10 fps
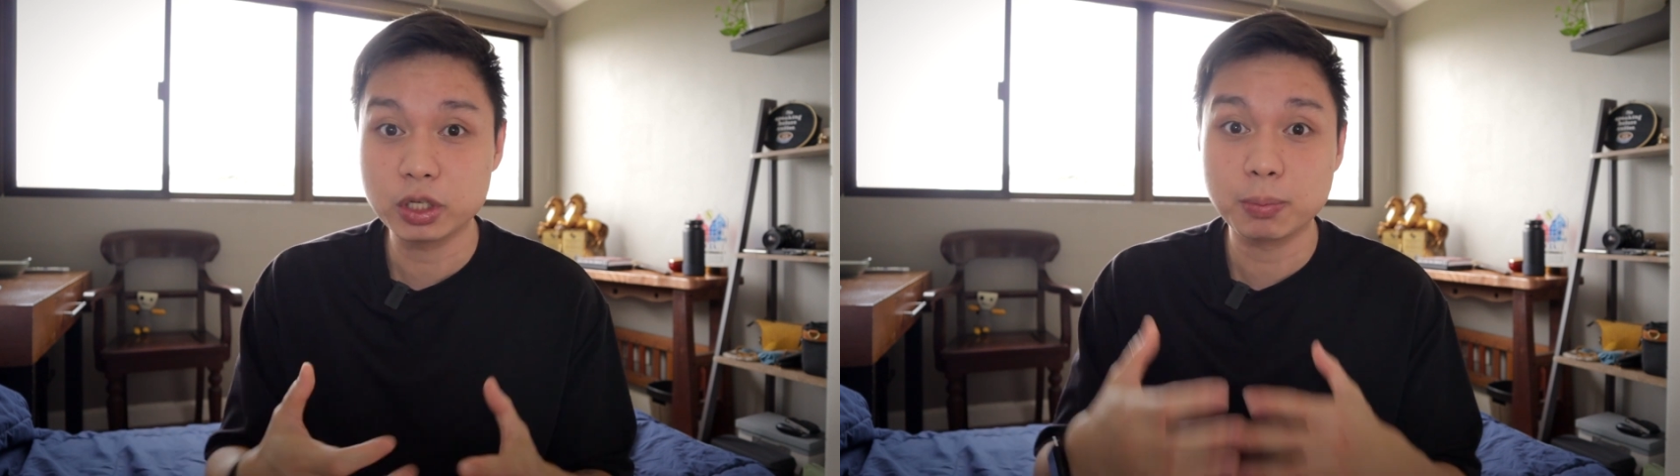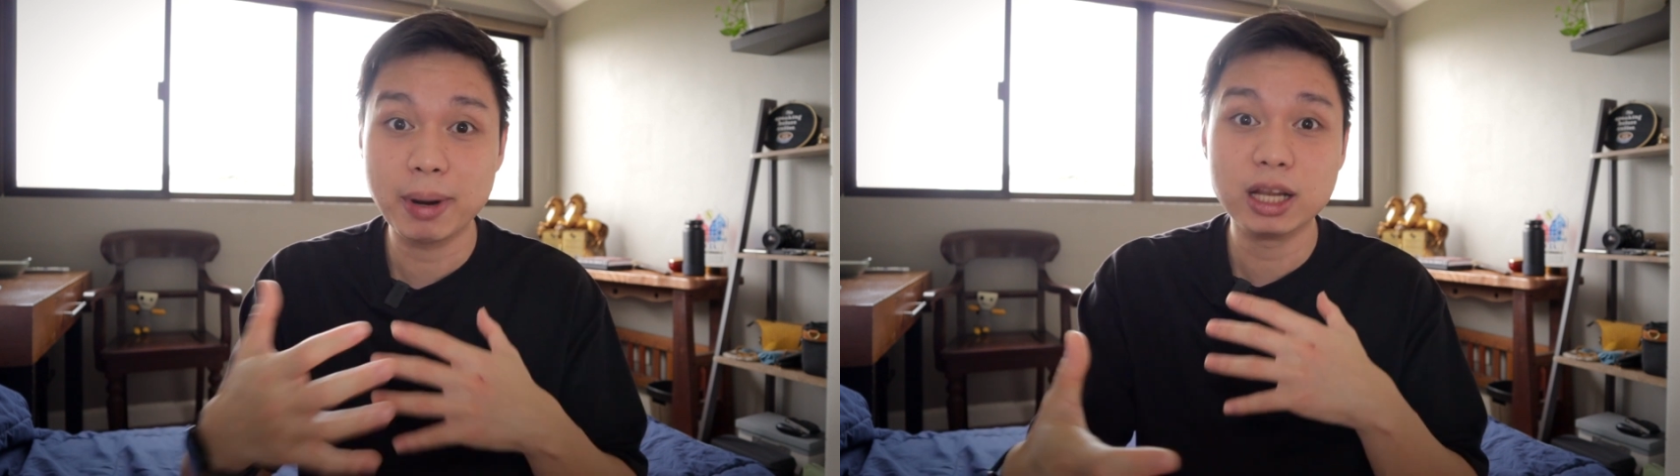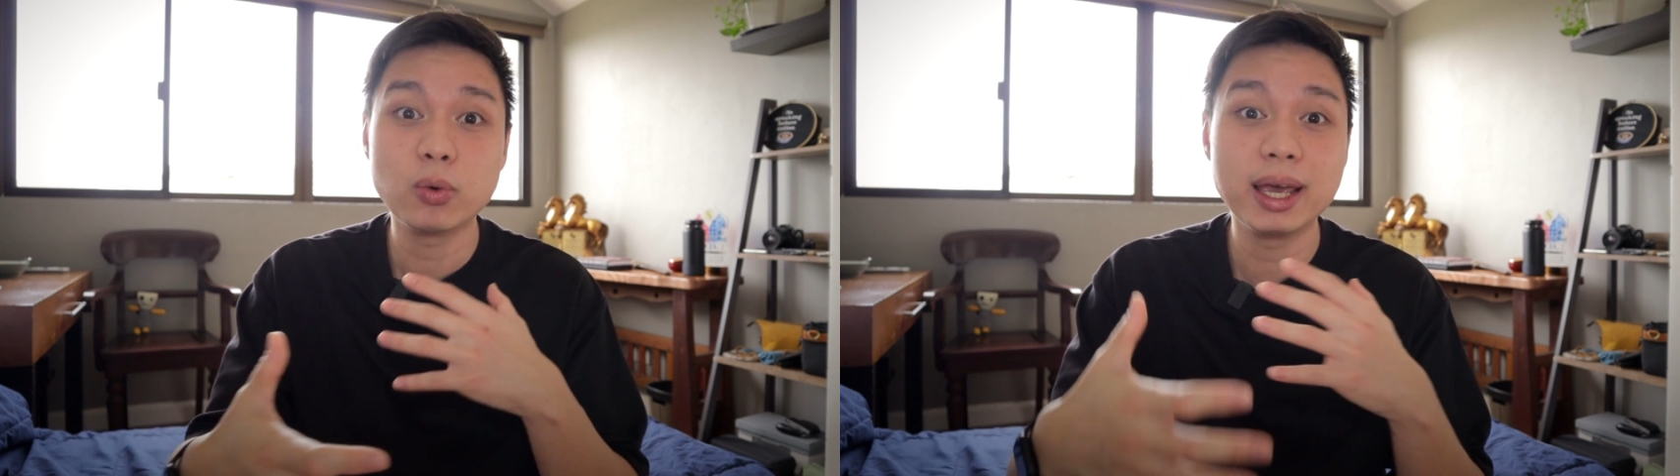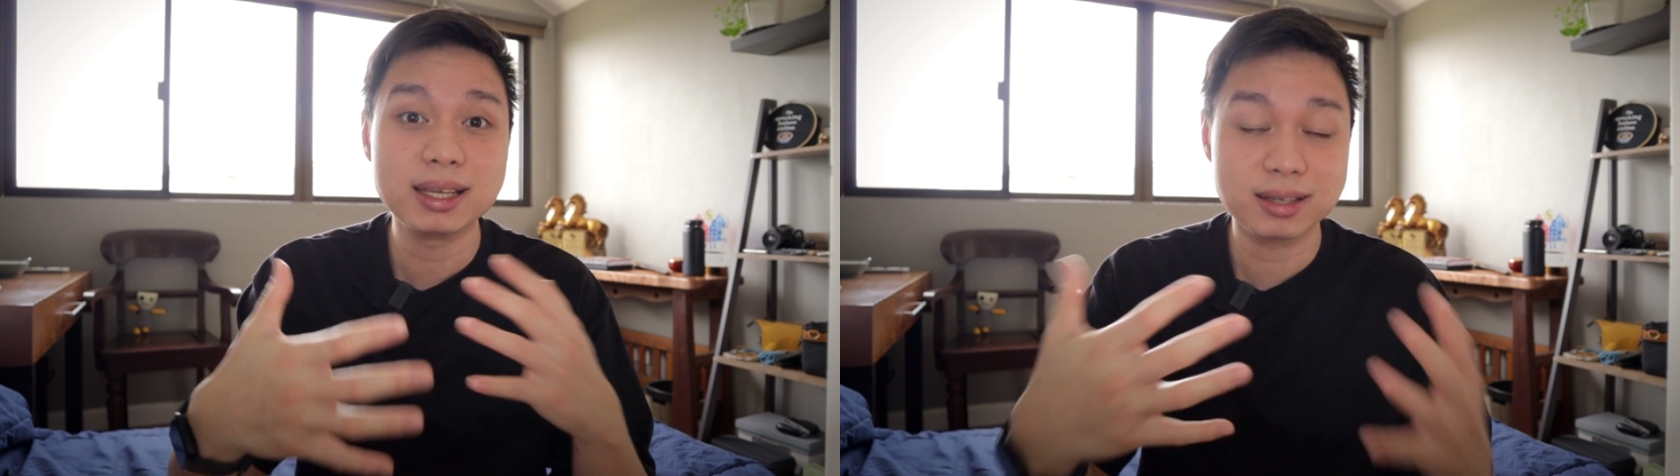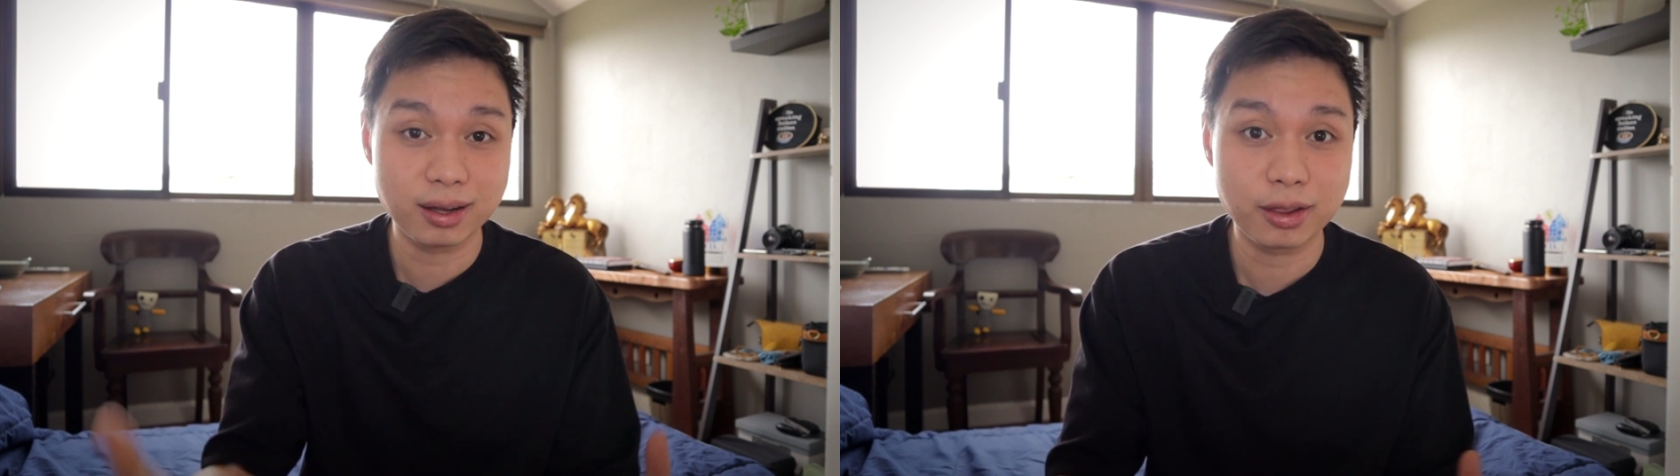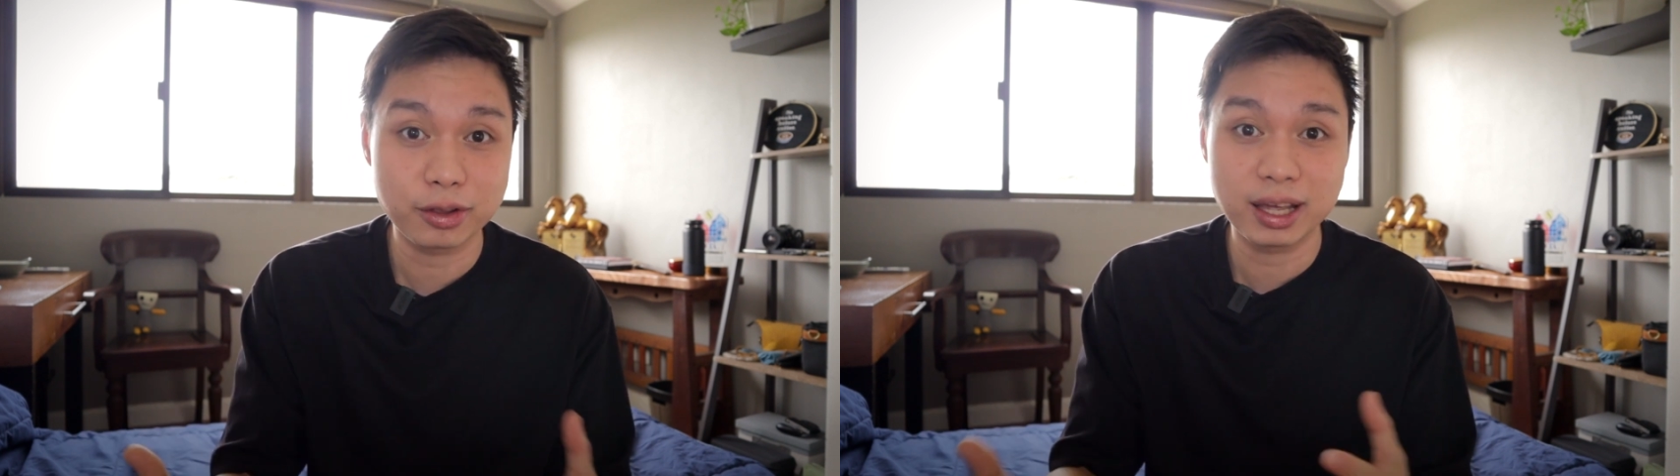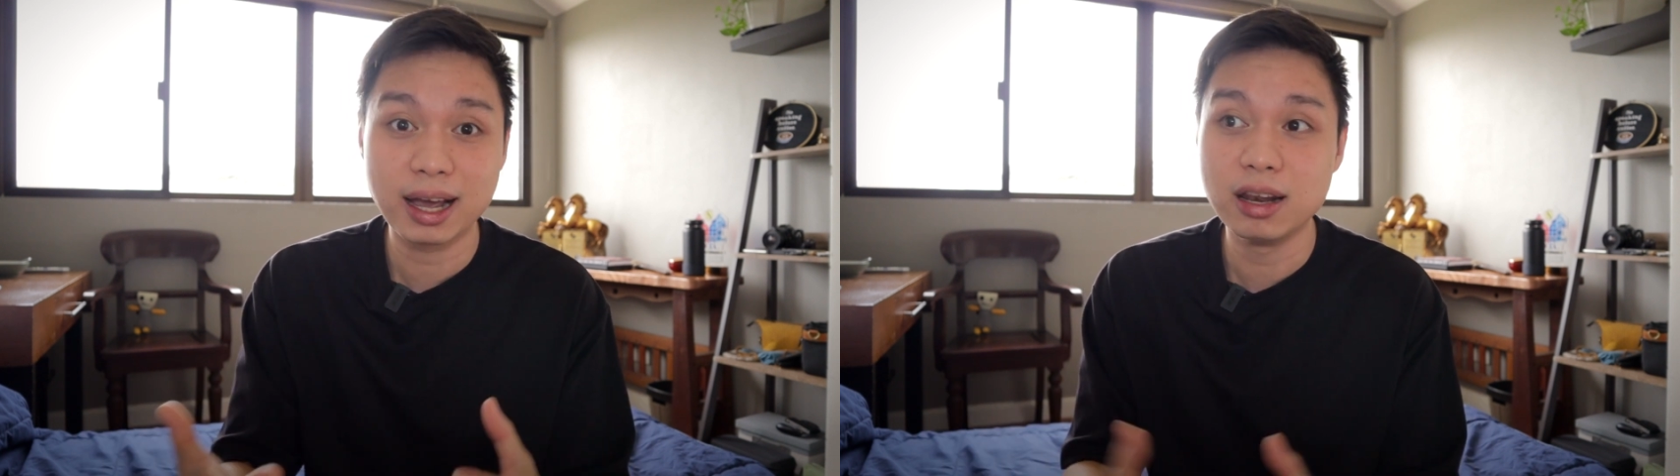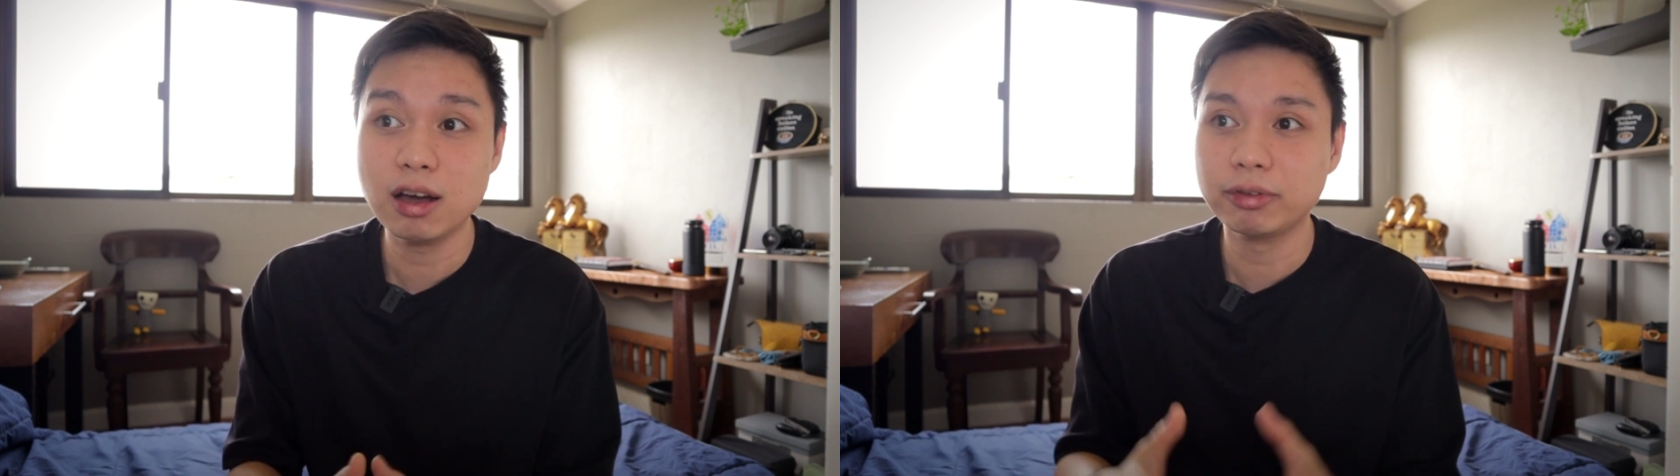which by the way is another thing
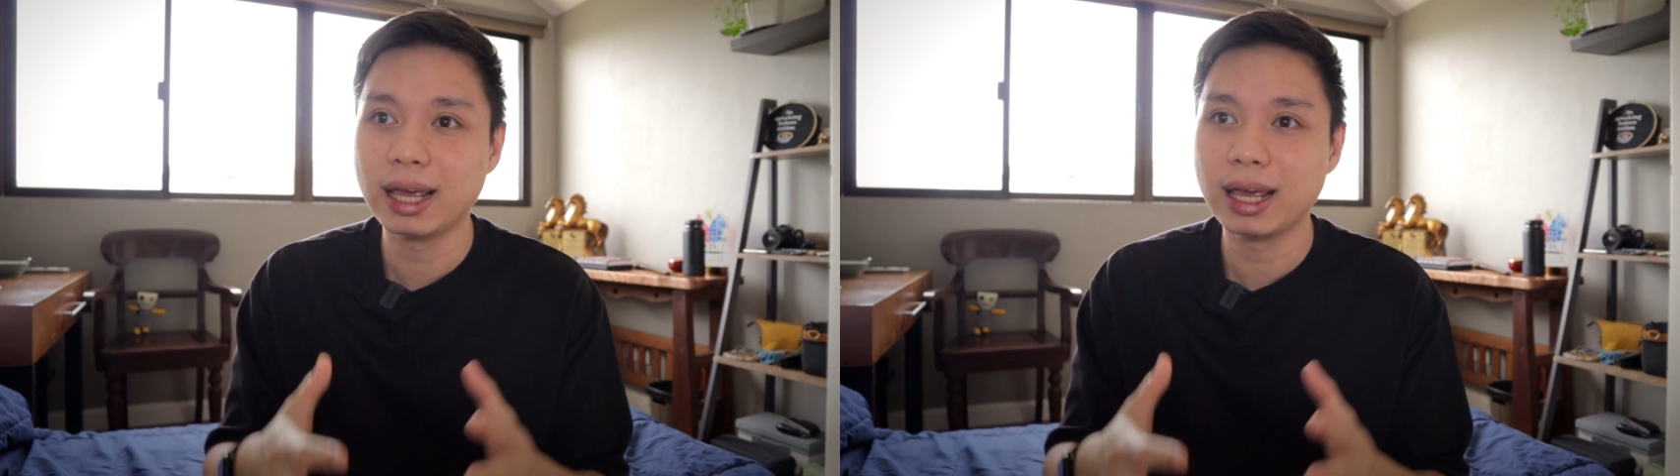I love.